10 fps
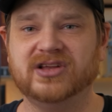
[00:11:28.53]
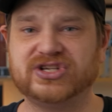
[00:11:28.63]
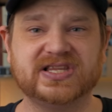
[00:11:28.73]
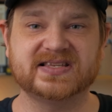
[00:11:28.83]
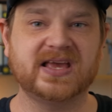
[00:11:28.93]

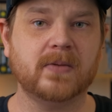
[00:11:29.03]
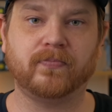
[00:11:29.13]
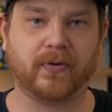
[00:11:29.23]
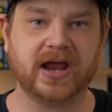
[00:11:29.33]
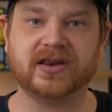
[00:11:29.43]
It just doesn't
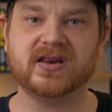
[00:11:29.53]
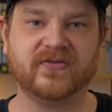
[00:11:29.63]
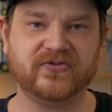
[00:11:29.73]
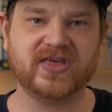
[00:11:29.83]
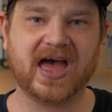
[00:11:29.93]
get bright
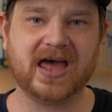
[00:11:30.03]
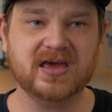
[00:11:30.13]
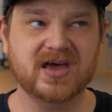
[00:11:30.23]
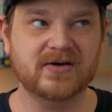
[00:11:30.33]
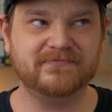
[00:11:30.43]
enough for that,